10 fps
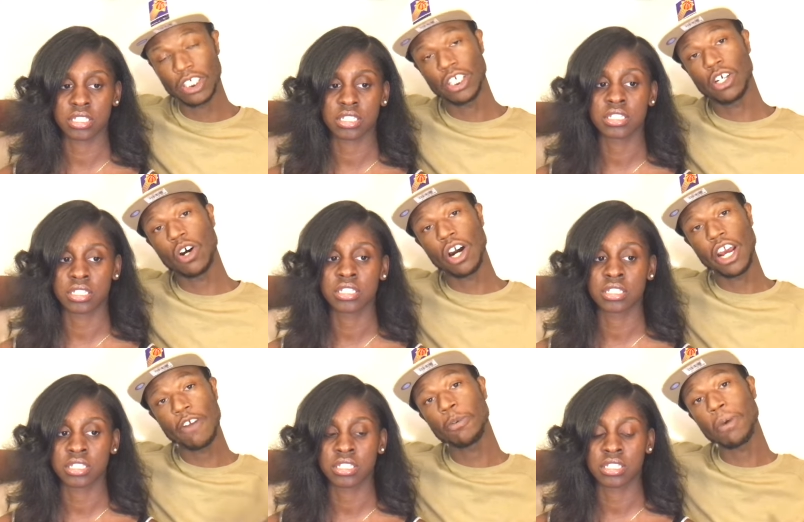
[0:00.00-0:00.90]
Speaker 1: and tell
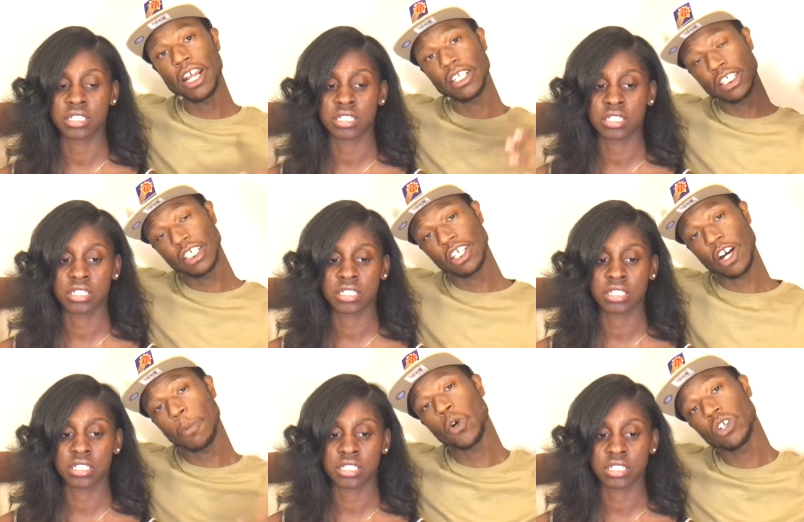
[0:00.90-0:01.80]
everybody to
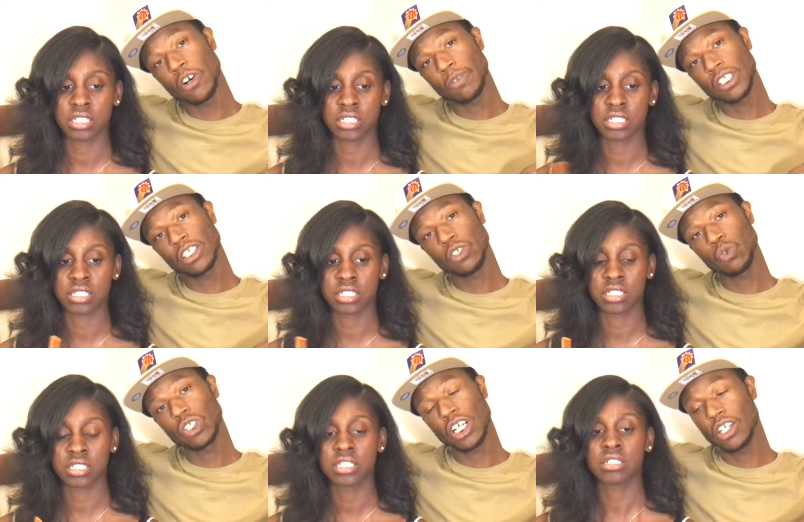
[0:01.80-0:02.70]
come on over to the
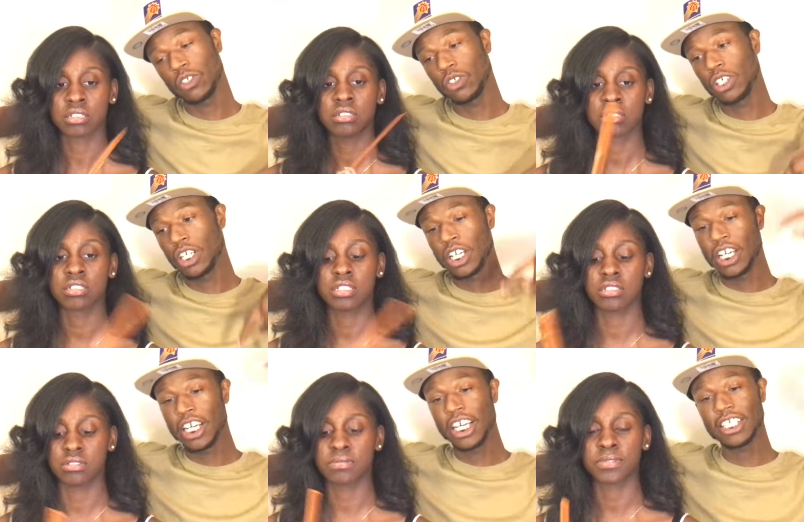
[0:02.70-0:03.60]
new channel.
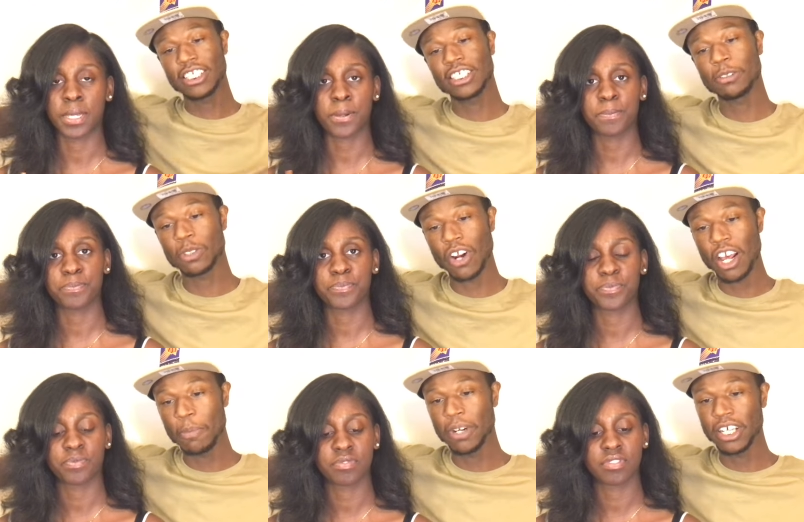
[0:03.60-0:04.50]
Hit the yep.
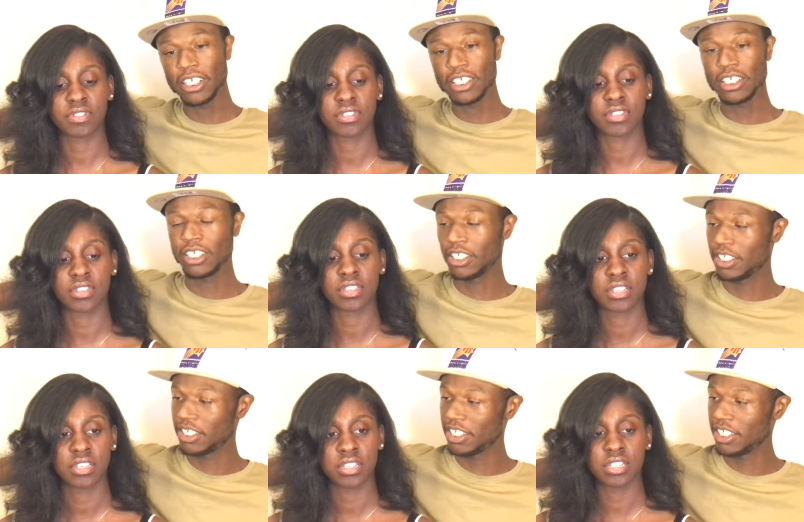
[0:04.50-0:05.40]
subscribe button.
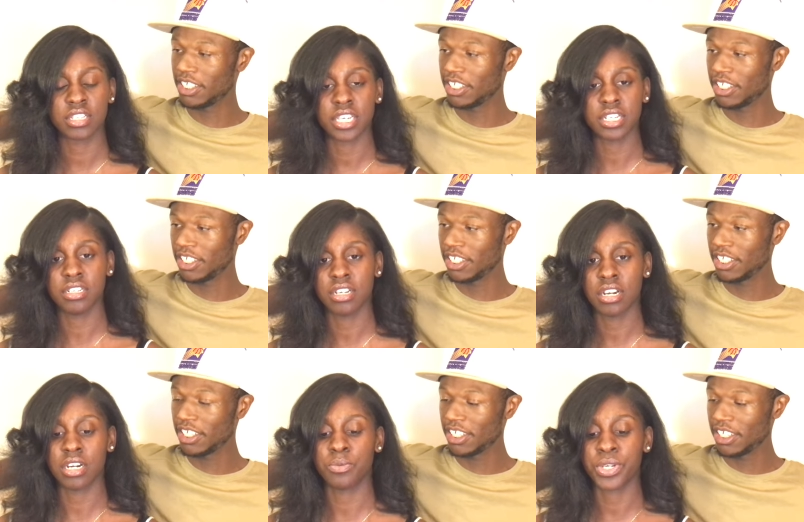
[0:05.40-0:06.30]
Speaker 2: Yeah,
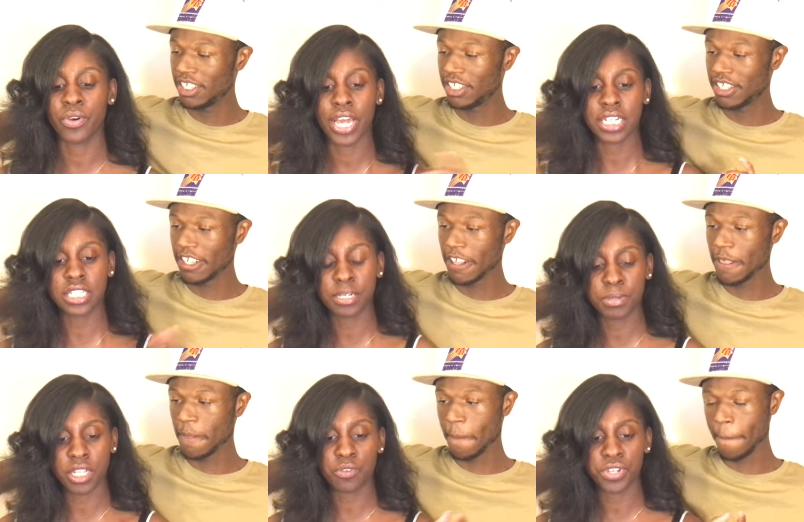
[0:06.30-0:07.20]
um, we're going to have a link
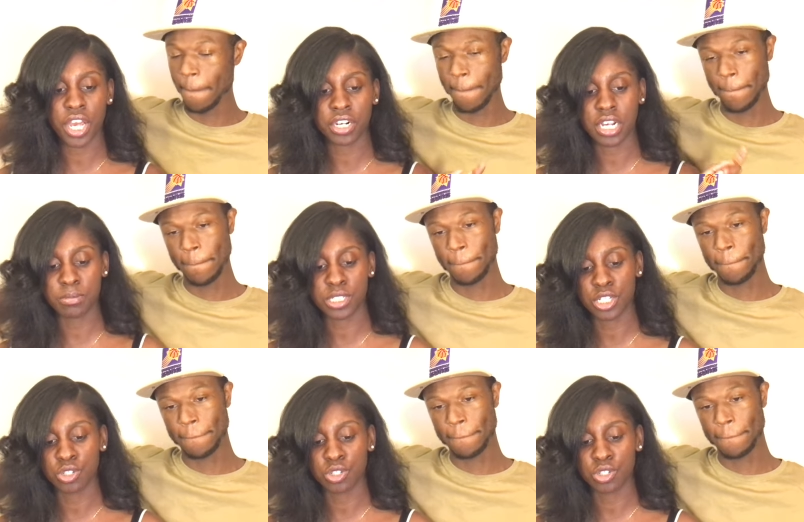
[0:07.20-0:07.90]
below for y'all to come to the